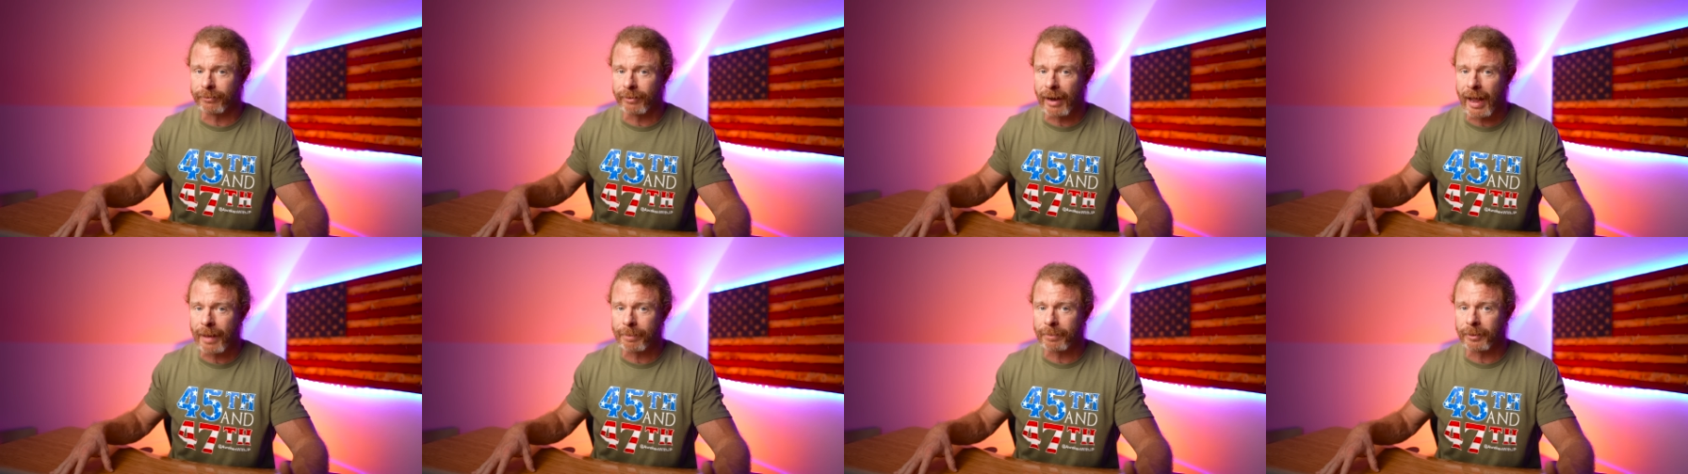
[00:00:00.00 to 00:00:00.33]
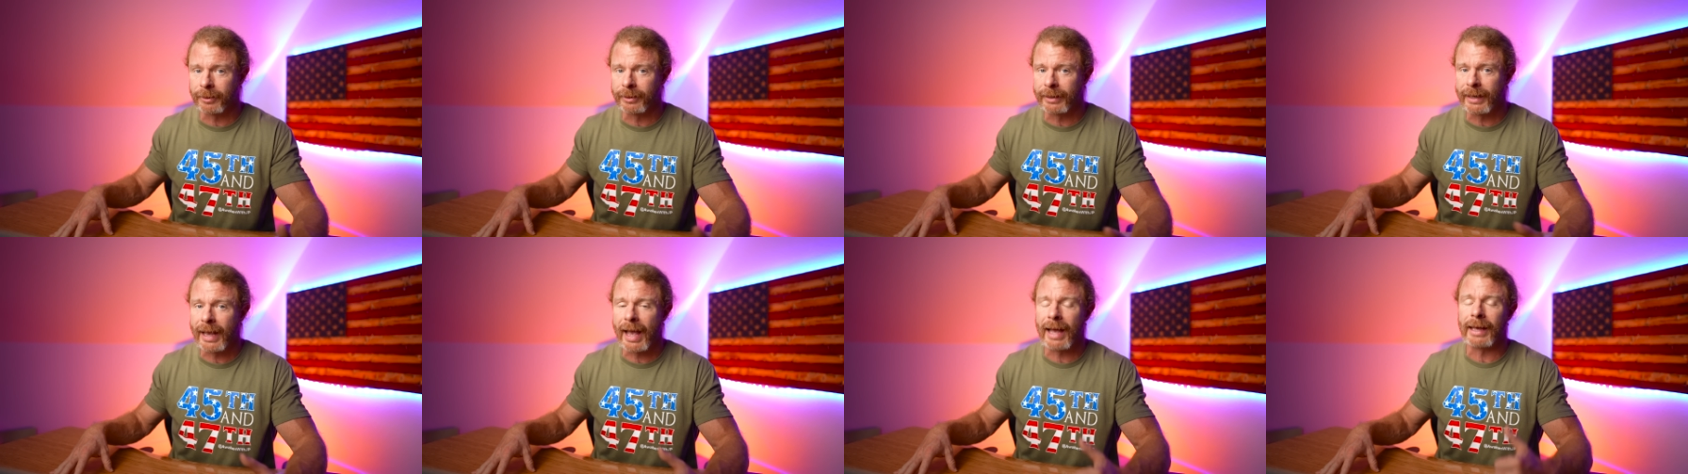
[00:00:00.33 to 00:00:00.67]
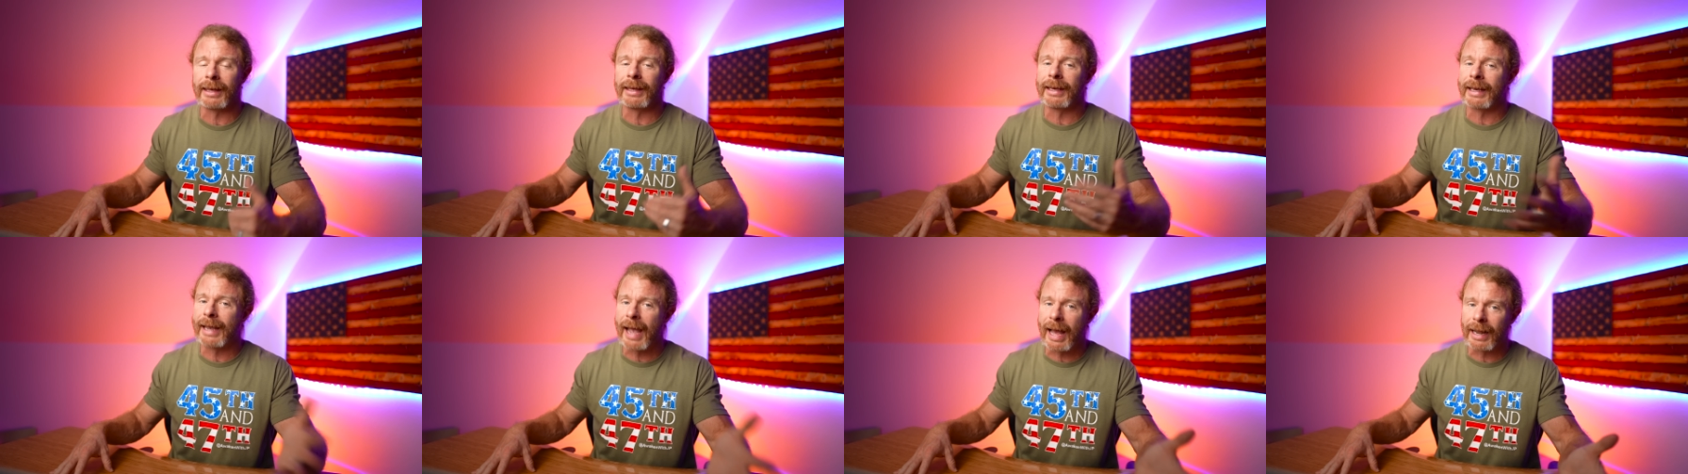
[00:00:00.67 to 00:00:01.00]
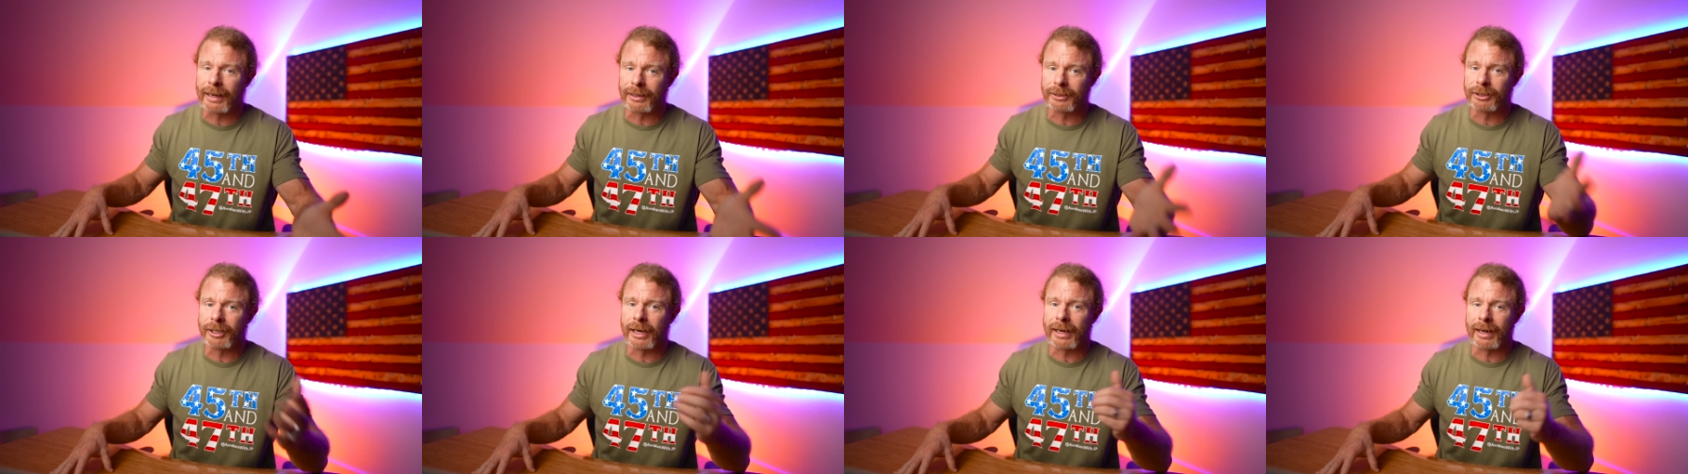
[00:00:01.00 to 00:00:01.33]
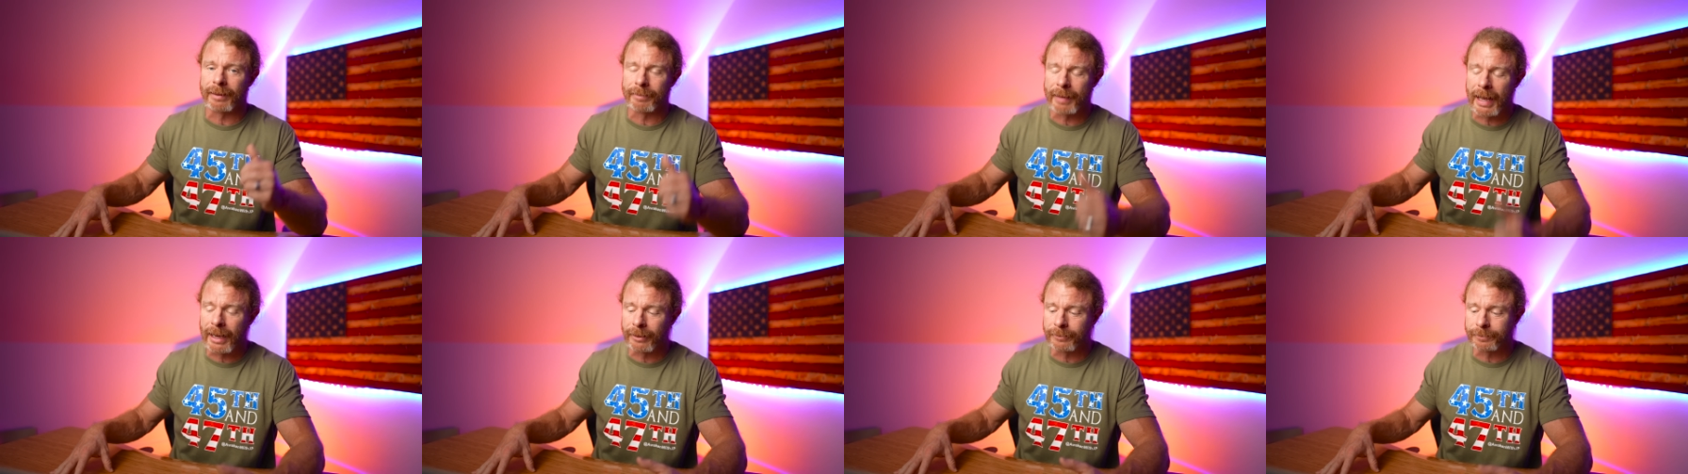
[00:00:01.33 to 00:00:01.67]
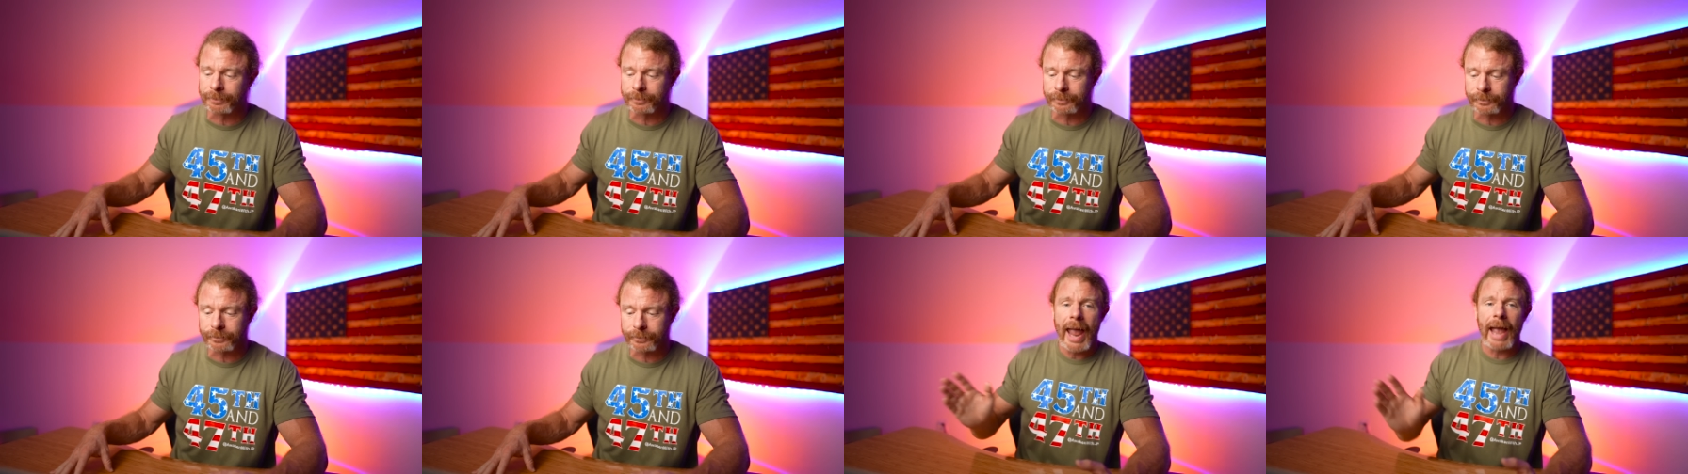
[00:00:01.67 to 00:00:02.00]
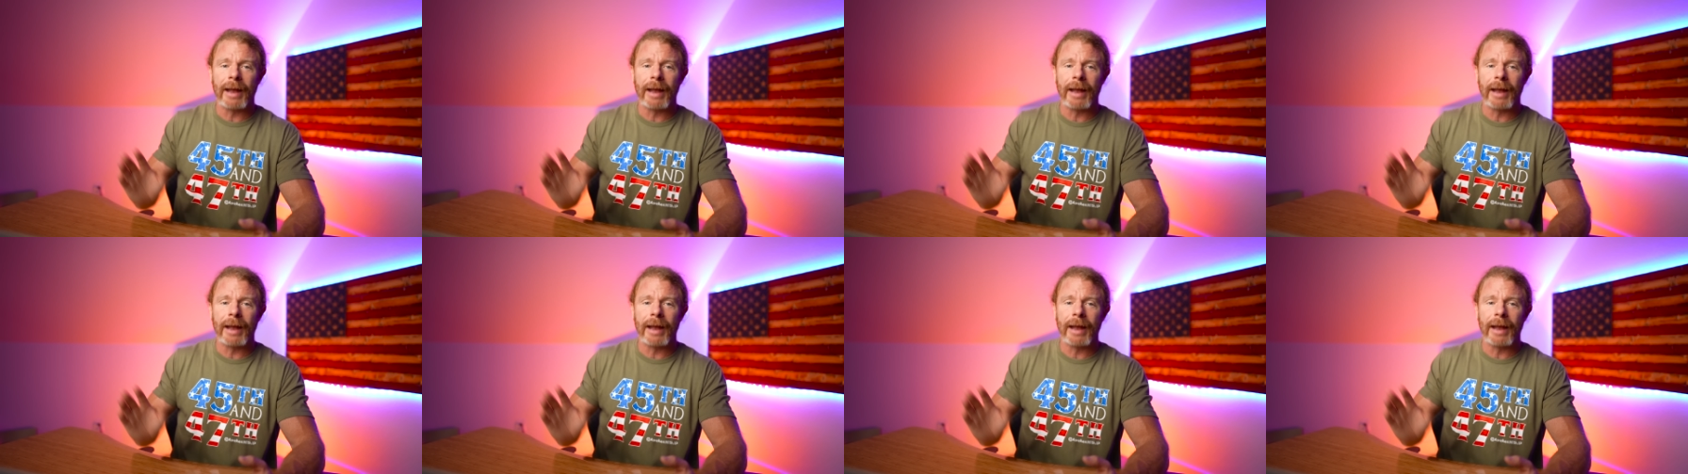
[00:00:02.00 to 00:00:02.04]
Rapper yet, you got to check him out.